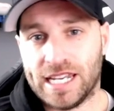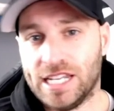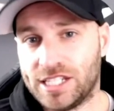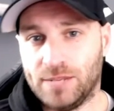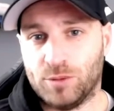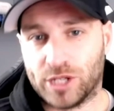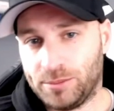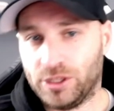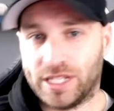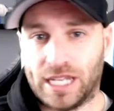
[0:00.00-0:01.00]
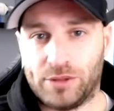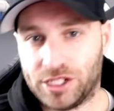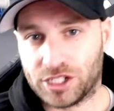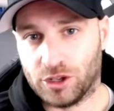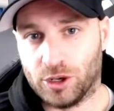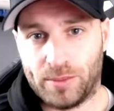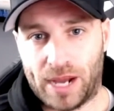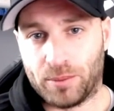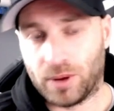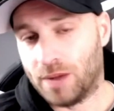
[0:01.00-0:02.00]
each team would communicate with each other
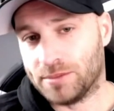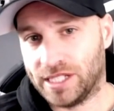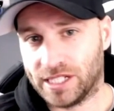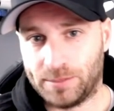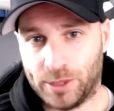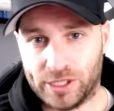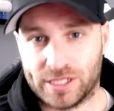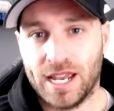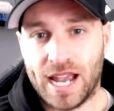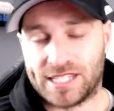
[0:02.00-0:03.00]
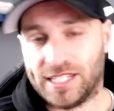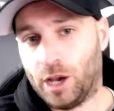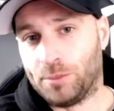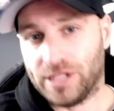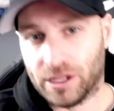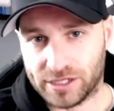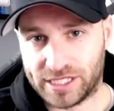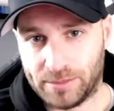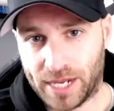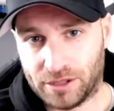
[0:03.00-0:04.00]
about problems they experienced as to help the other
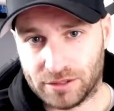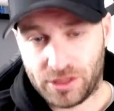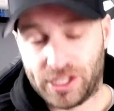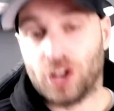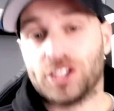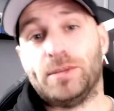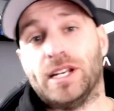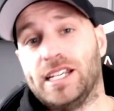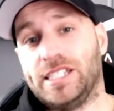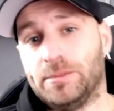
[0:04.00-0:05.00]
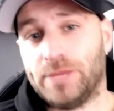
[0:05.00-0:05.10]
team out. The ultimate idea